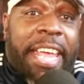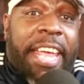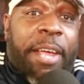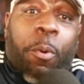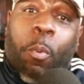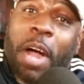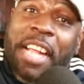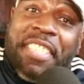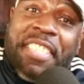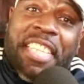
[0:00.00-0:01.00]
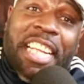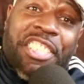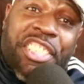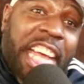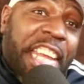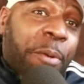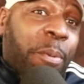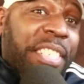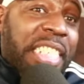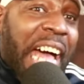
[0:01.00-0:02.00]
And once the genie
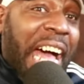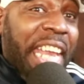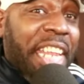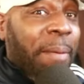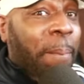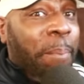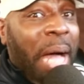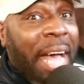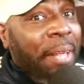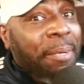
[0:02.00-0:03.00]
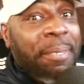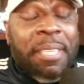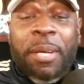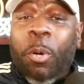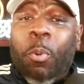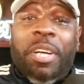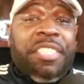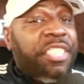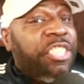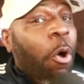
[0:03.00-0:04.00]
was out of the bottle,
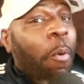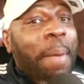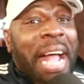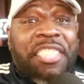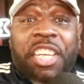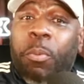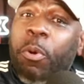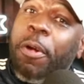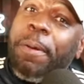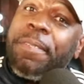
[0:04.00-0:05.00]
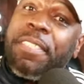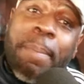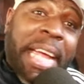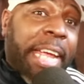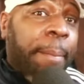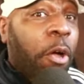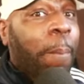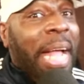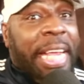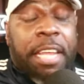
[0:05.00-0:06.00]
was no magic words to make him go
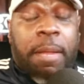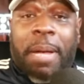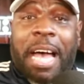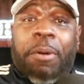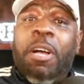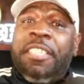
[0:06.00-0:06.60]
back in the bottle.